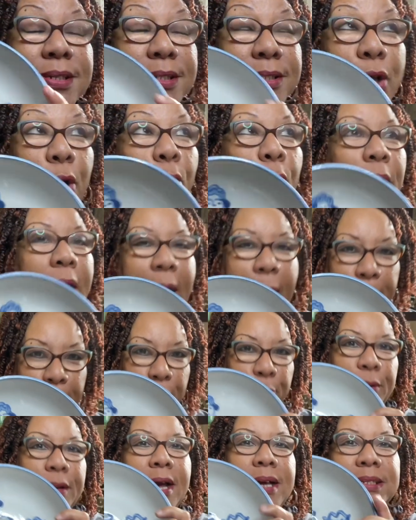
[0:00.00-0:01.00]
so happy
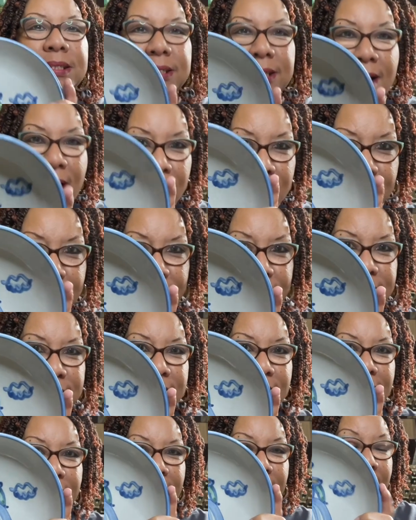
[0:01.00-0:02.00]
when I saw this.
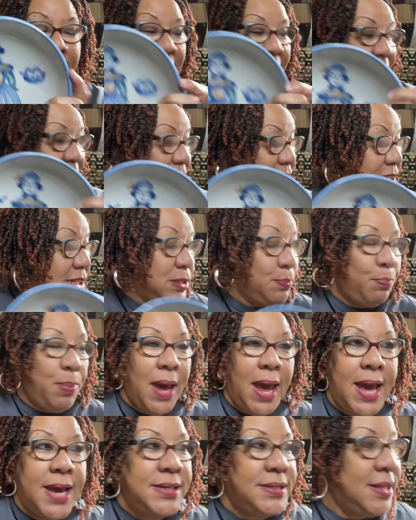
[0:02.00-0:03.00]
And it just
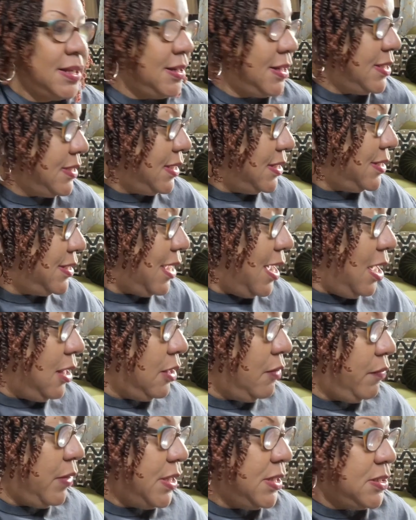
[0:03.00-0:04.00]
pays to listen to other
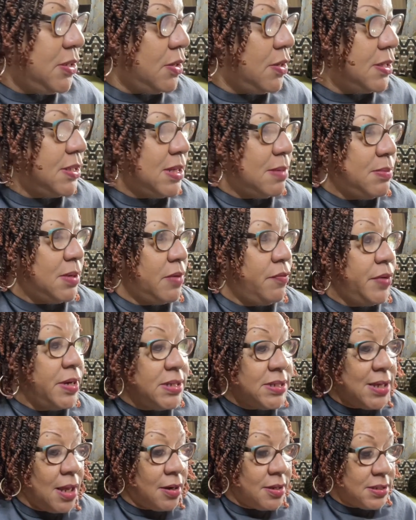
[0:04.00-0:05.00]
resellers,
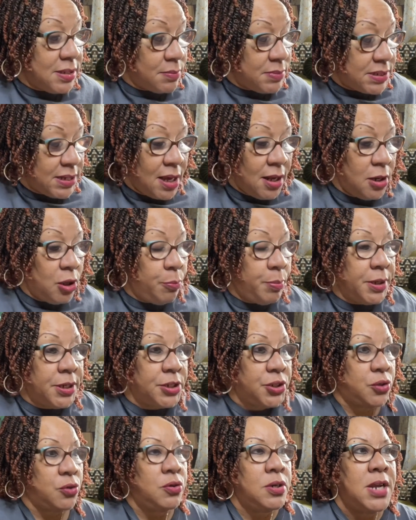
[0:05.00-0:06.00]
I'm telling you,
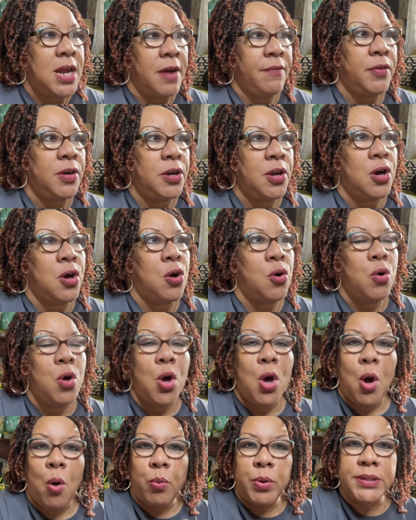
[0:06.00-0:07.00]
because you never know
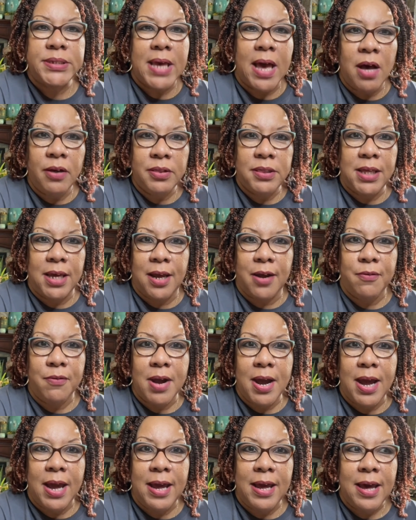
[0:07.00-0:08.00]
what's out there,
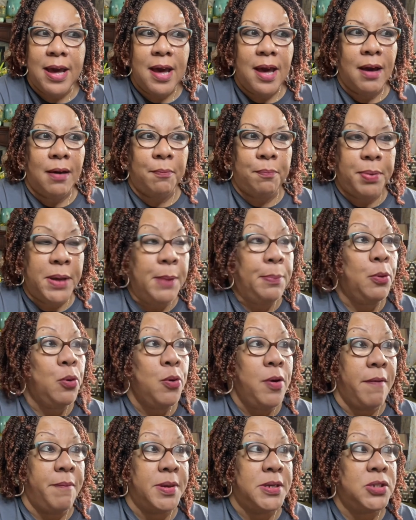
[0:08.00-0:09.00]
right? People who
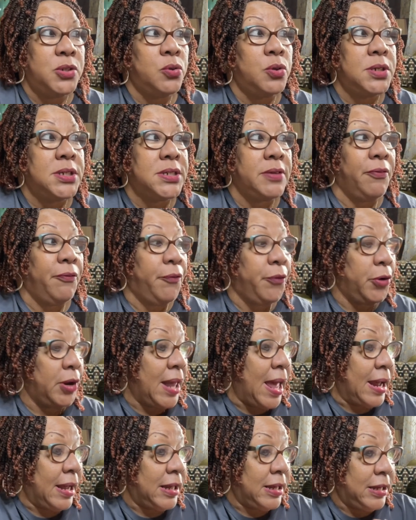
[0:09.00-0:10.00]
have been doing this for
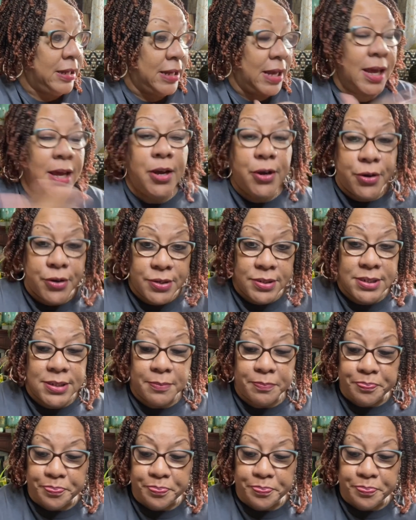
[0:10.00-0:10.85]
like years.